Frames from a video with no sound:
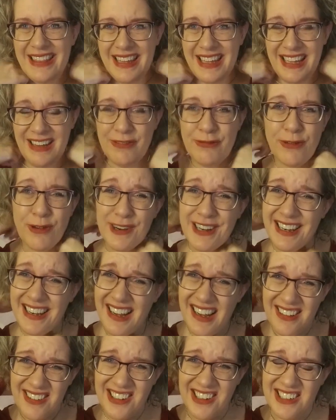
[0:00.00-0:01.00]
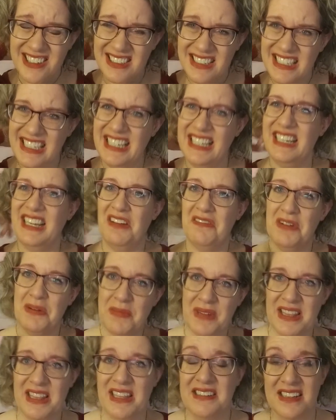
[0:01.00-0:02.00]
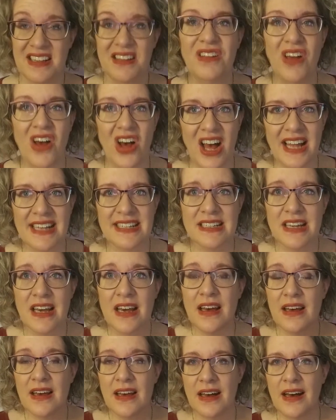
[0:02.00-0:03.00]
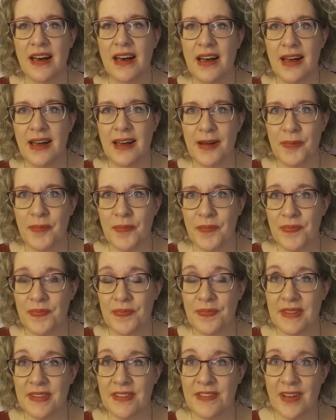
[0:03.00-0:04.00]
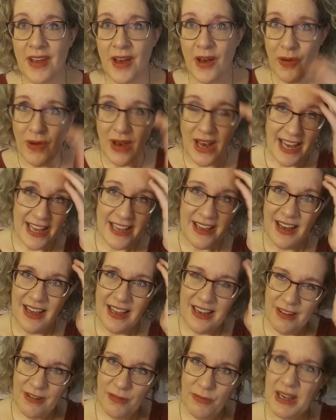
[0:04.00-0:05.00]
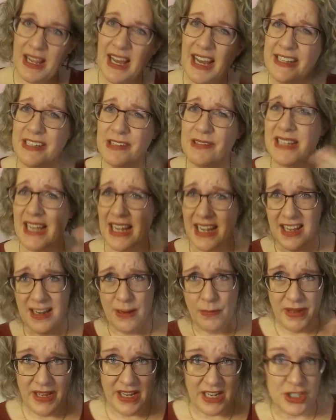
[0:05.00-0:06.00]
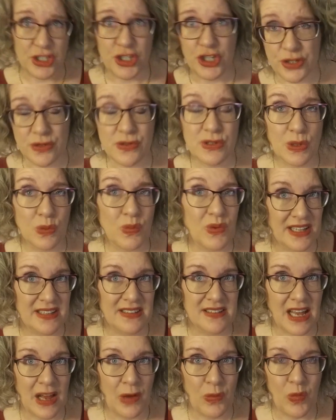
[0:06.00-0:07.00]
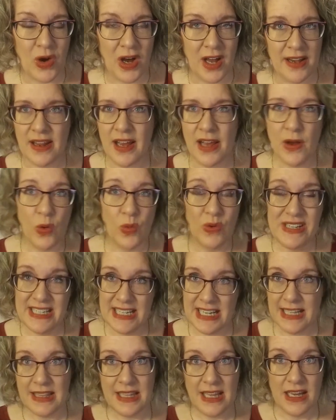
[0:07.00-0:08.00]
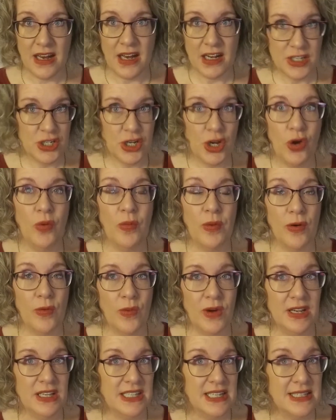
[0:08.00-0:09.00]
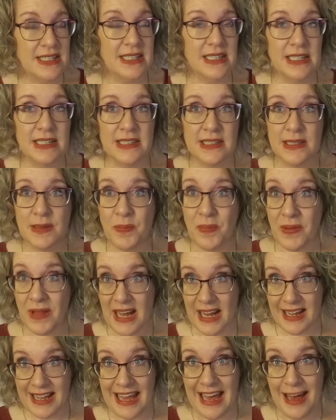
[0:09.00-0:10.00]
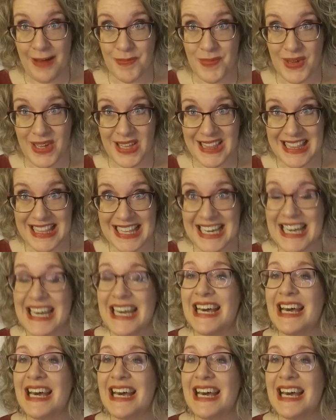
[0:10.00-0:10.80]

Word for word: the forty dollar hit every month is a lot. Um, so I kind of what I do is I kind of pick and choose the ones I want. I always get the October one because it is the Black Cat month,